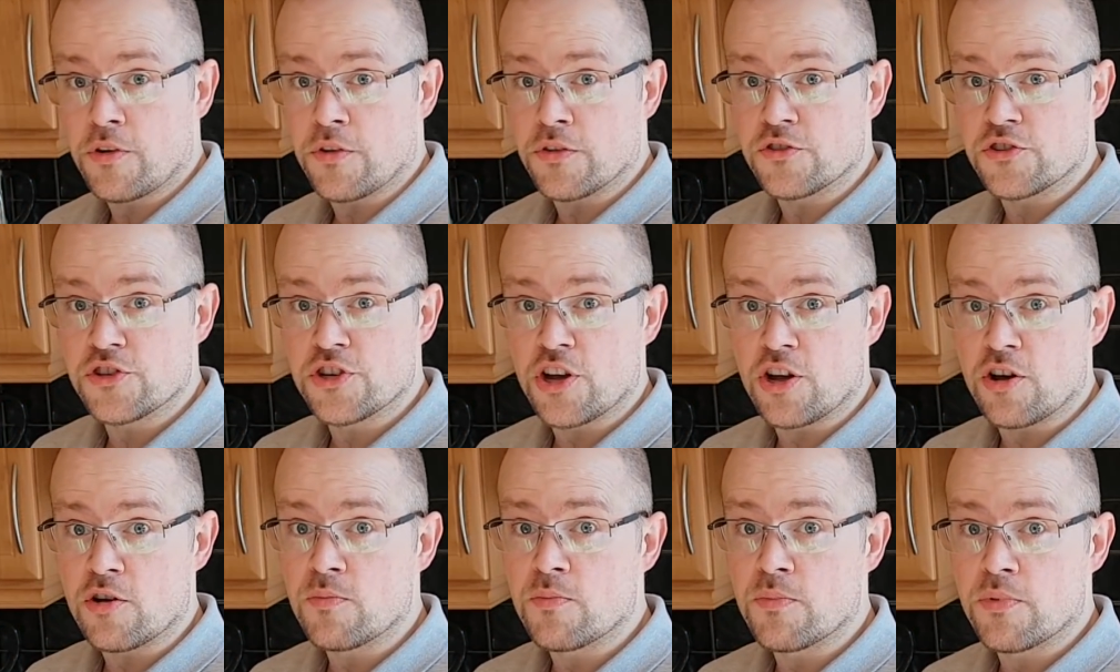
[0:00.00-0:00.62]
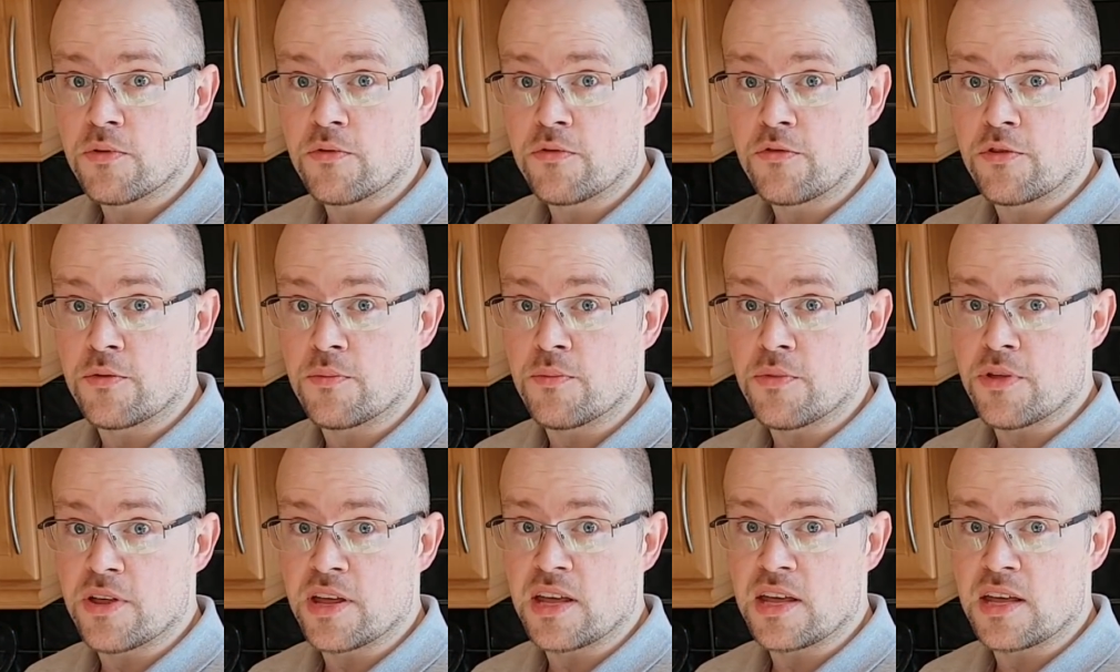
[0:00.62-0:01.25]
on top
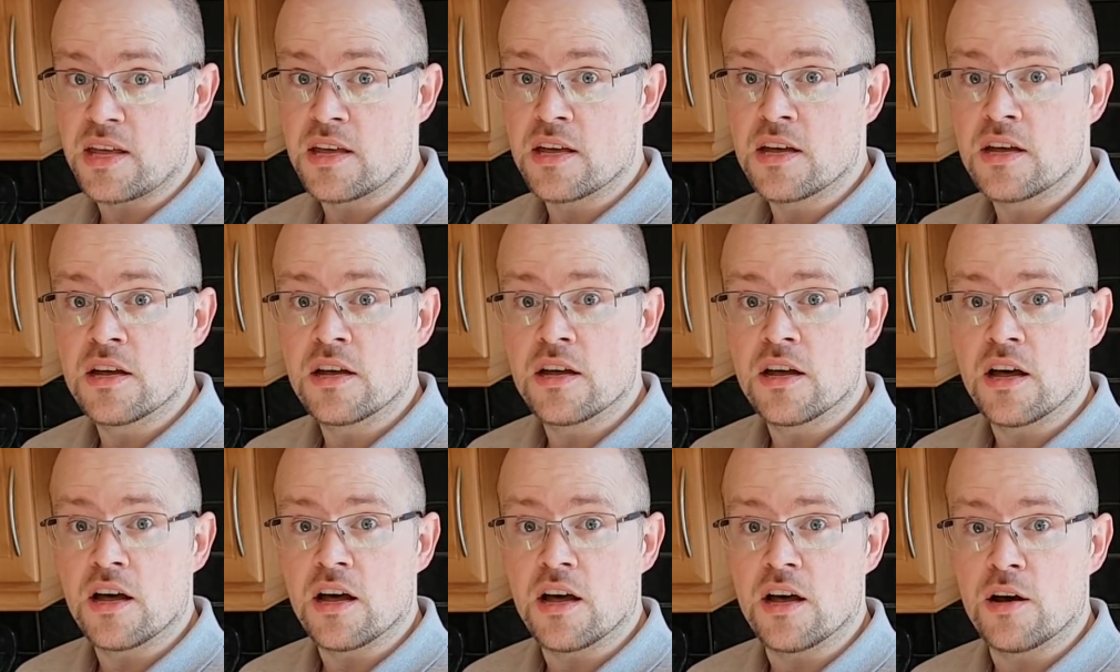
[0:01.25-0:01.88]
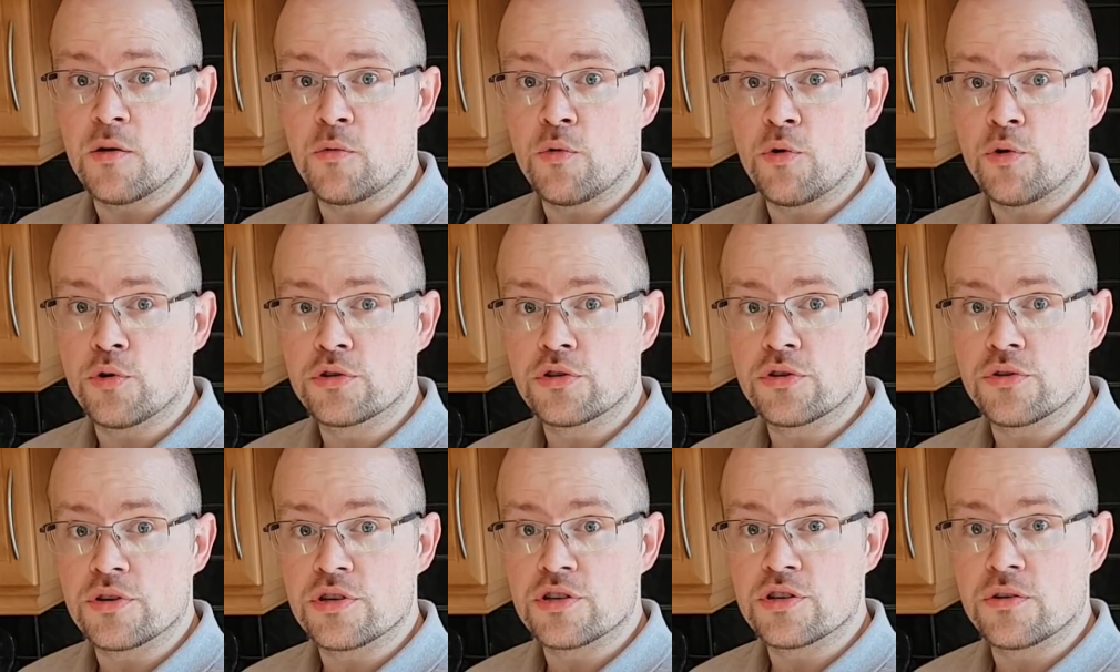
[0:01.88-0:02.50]
from the
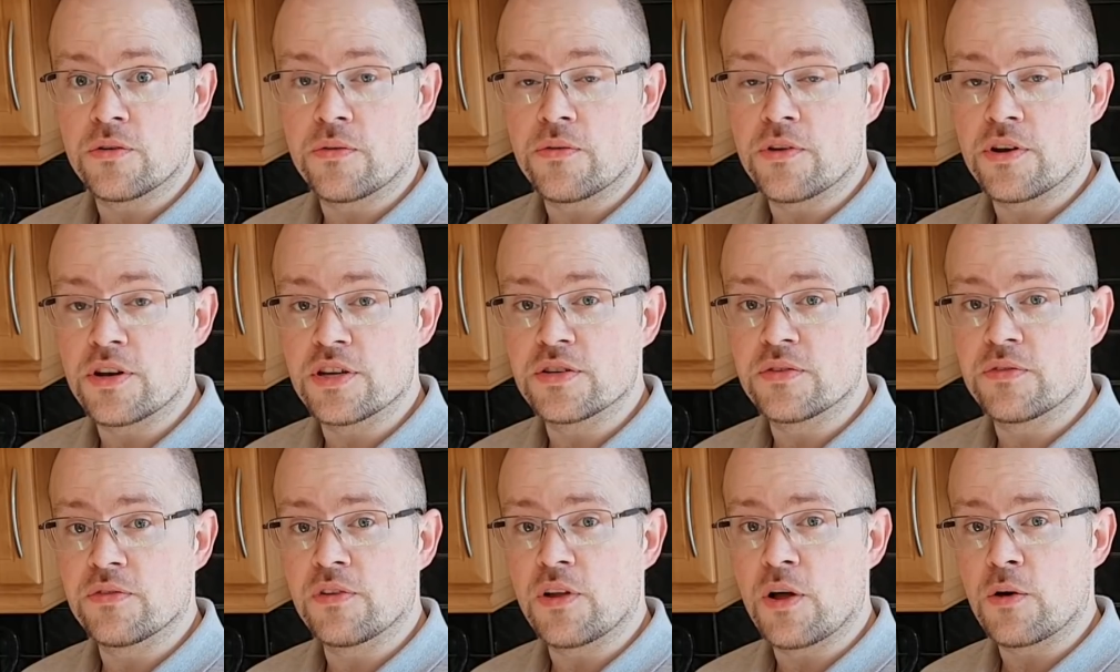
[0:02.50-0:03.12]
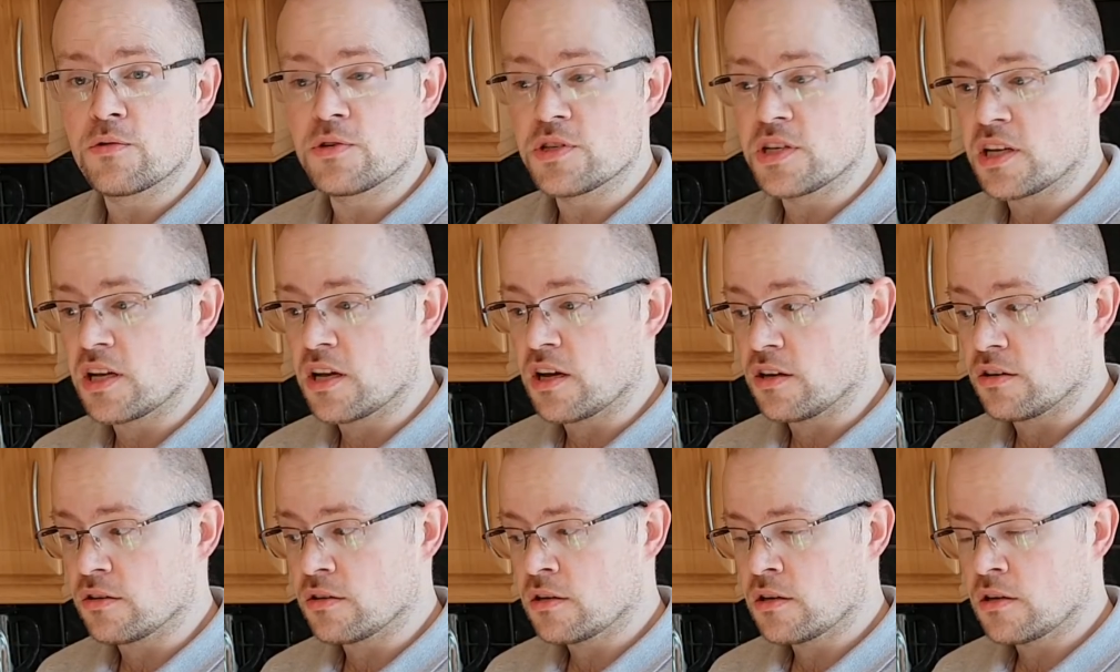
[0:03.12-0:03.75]
watery stuff that it's floating
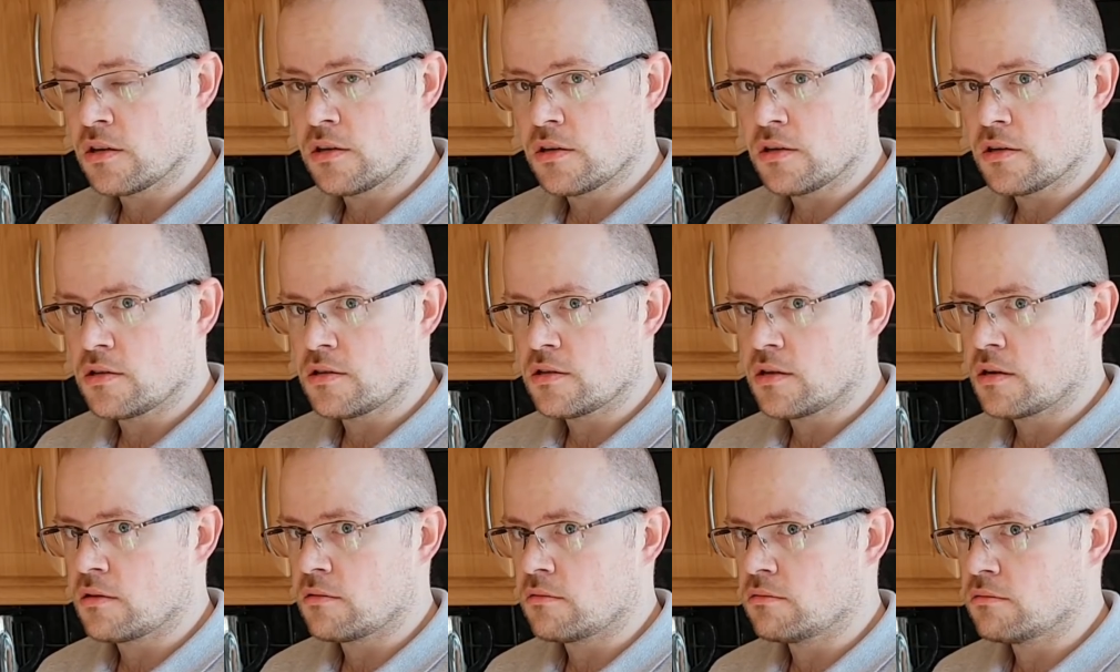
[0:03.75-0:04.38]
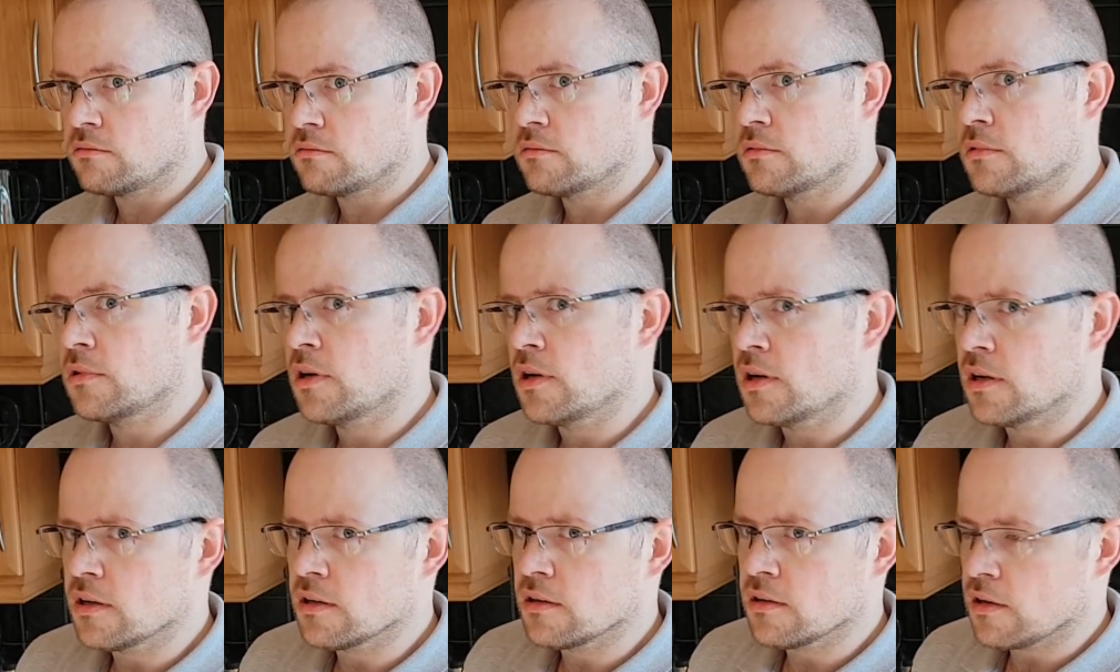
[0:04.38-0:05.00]
on. So
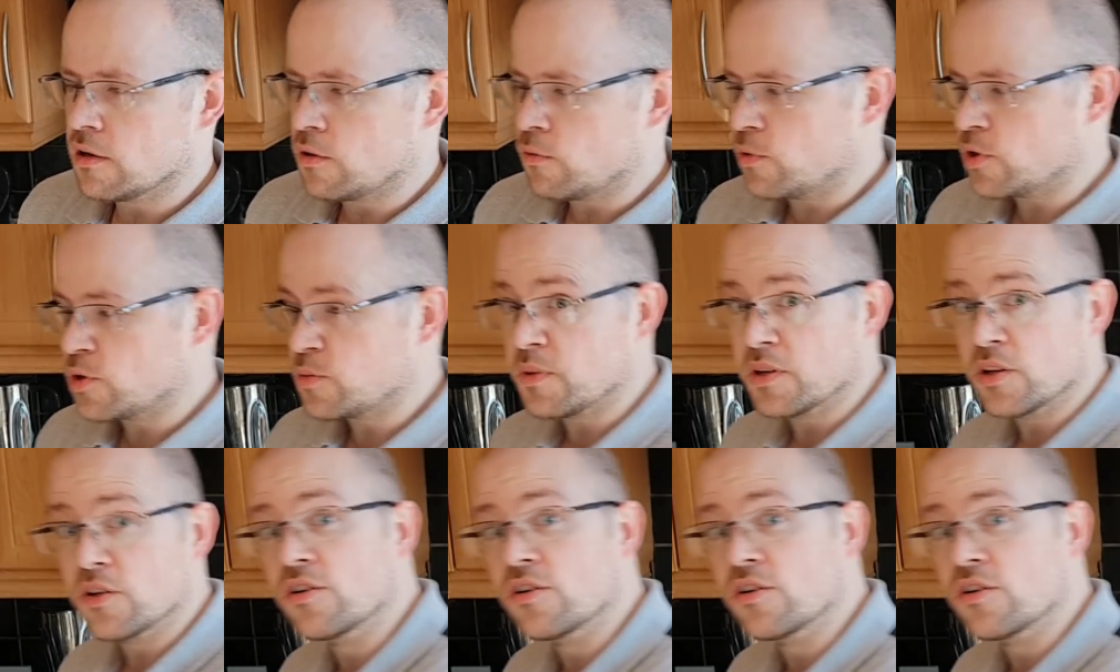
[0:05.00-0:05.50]
wish me